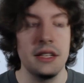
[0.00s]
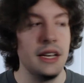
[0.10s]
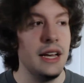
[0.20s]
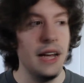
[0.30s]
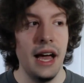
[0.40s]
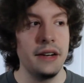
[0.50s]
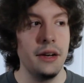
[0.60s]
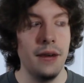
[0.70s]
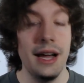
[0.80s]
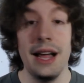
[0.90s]
And I
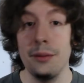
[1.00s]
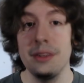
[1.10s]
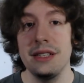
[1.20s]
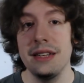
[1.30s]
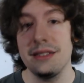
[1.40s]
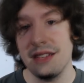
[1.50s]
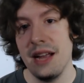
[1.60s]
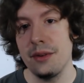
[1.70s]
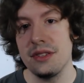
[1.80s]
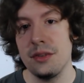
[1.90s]
don't know, I, I really like
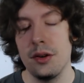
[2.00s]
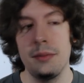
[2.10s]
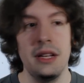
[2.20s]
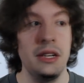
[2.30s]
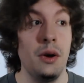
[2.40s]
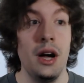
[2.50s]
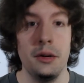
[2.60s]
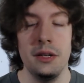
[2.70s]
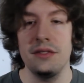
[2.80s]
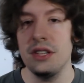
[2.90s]
Skyward Sword, but you know,
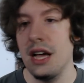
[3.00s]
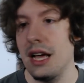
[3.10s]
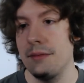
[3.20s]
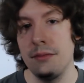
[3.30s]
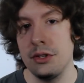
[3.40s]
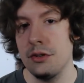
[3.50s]
Ocarina of Time,